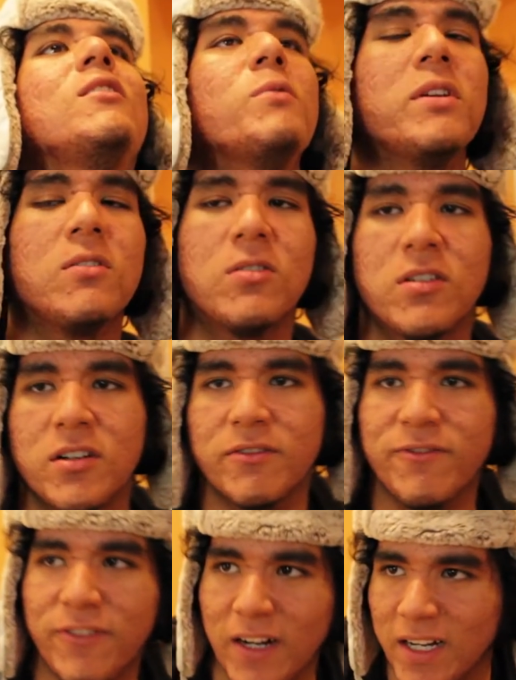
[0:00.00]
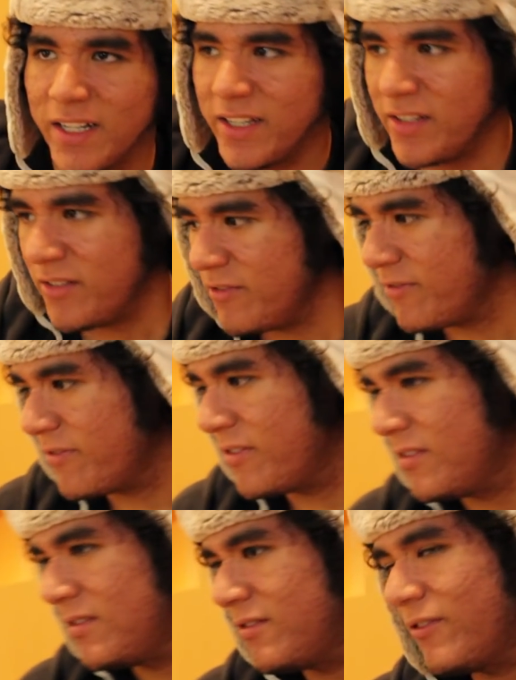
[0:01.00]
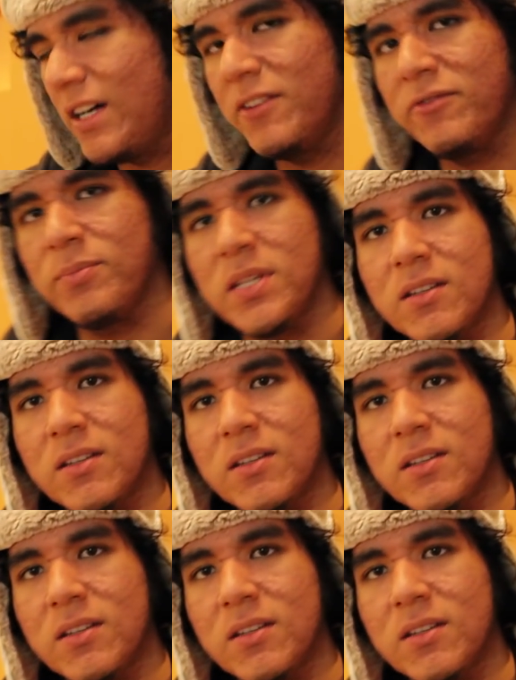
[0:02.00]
We ordered five pies.